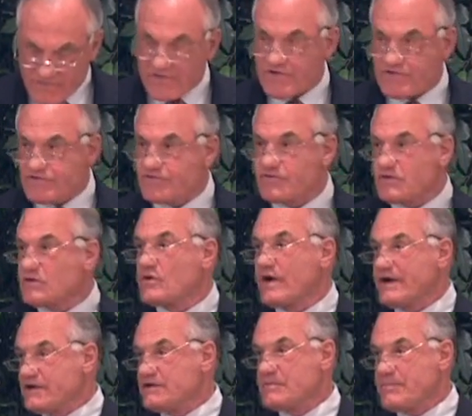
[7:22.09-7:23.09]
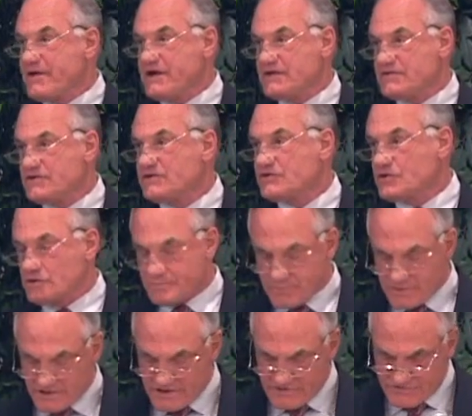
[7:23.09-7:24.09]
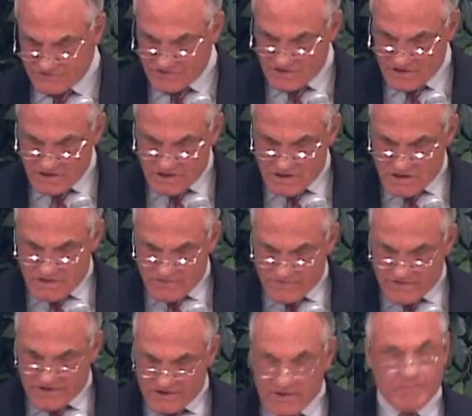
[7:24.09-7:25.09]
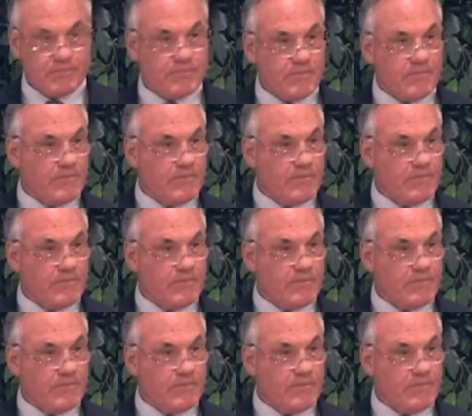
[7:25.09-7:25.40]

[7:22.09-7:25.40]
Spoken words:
this great debate that took place that